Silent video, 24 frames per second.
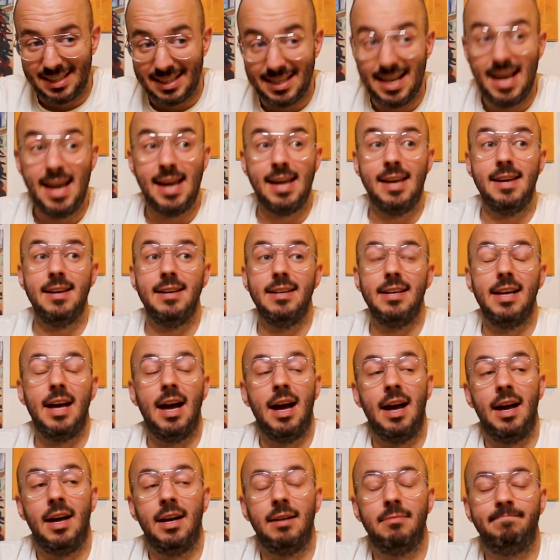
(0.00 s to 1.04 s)
Today,
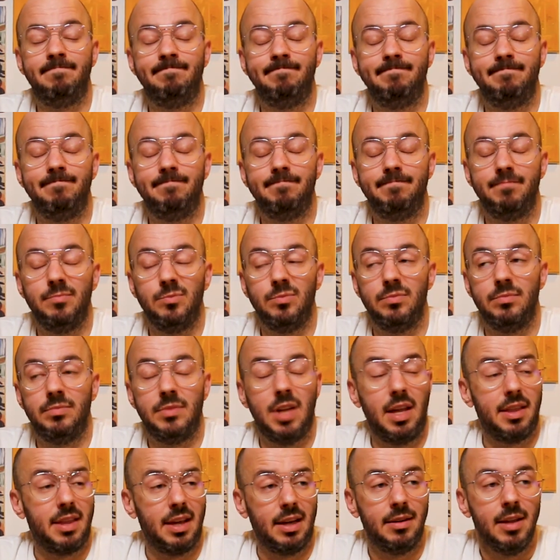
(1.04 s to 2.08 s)

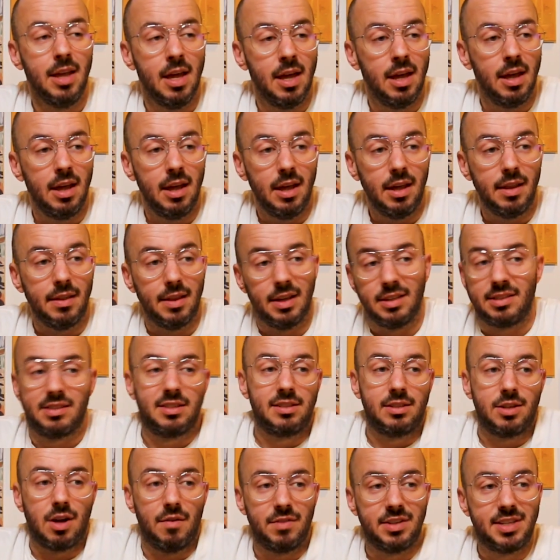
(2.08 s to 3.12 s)
nothing.
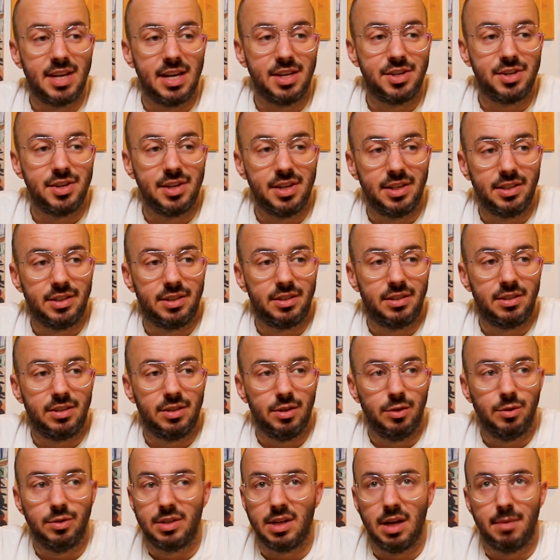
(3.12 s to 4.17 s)
This conversation has
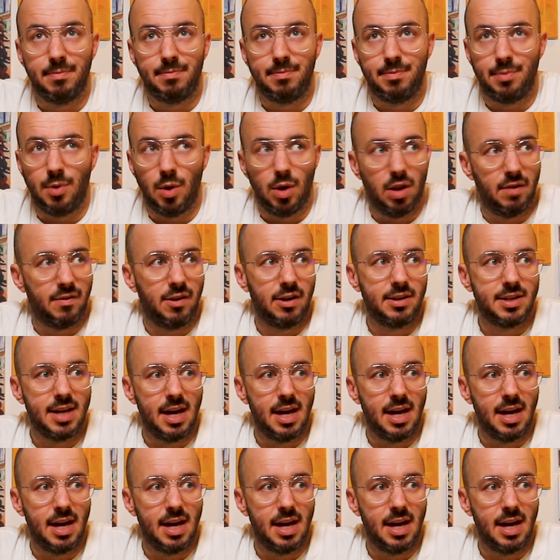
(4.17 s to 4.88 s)
used up all of our